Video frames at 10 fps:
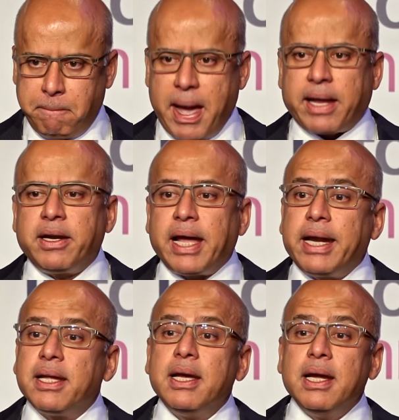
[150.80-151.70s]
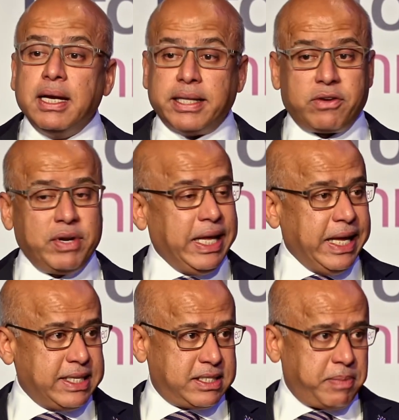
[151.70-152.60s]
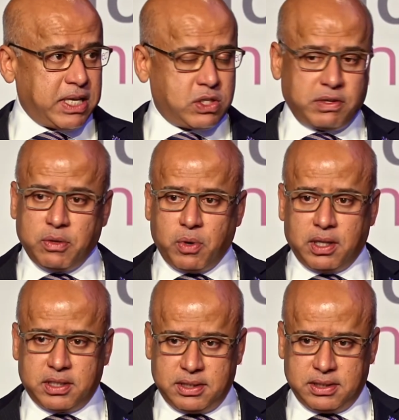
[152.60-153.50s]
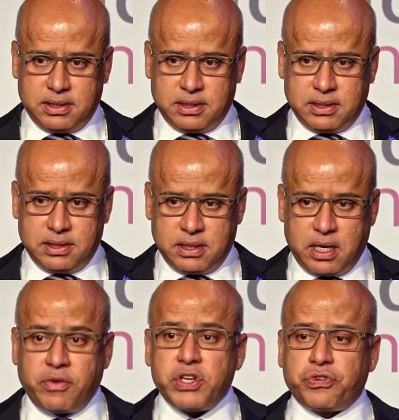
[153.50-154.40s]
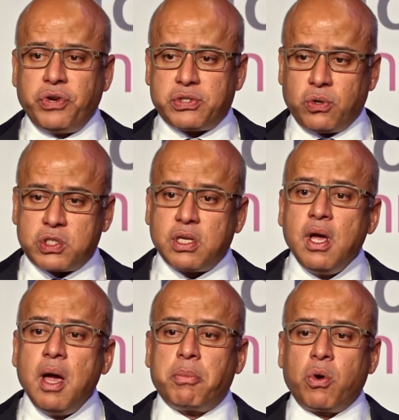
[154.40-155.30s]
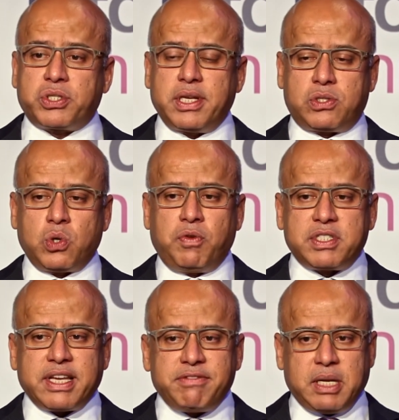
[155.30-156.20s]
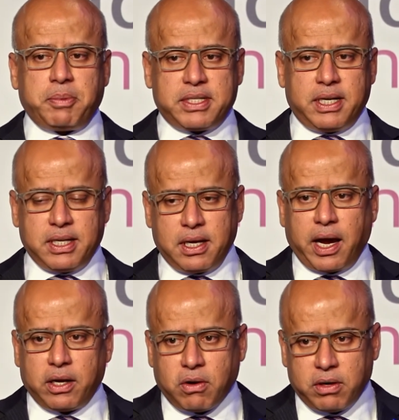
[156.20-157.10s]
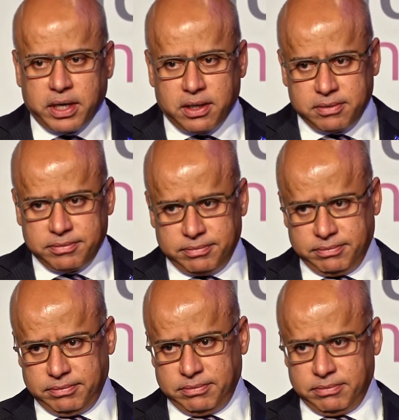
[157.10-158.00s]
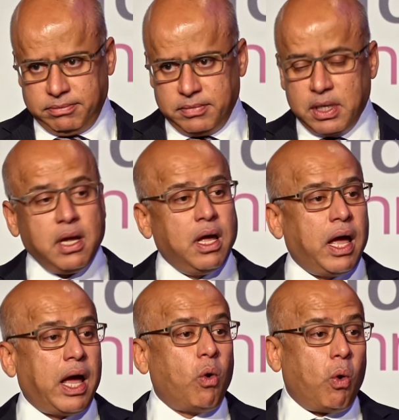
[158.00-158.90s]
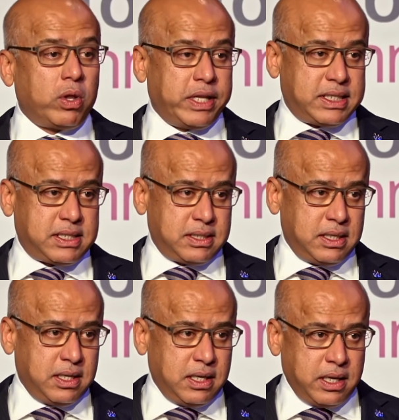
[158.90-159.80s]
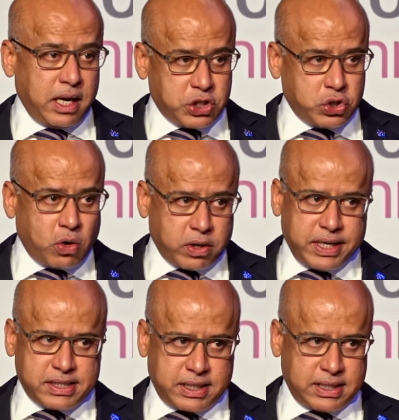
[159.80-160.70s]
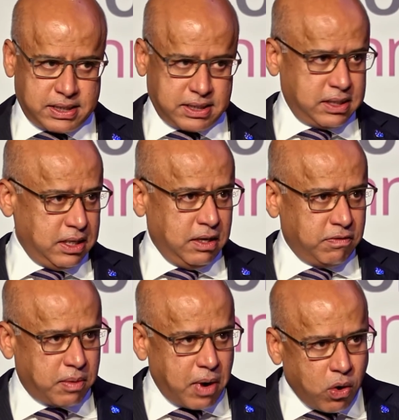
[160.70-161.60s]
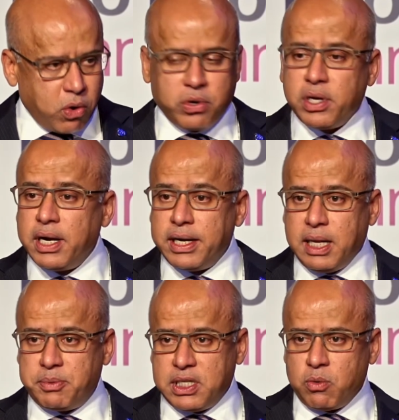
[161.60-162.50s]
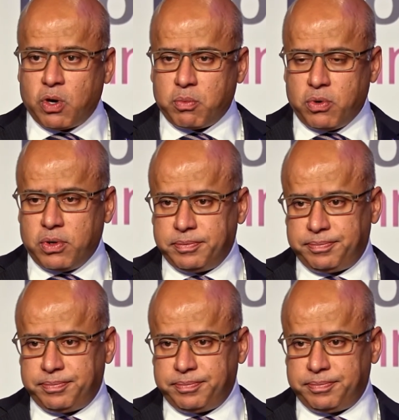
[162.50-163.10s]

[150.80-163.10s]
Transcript: Magnetite that really is the best in the world, a rich resource processed to over 70% iron content. And all this a short distance from our own deep sea water port.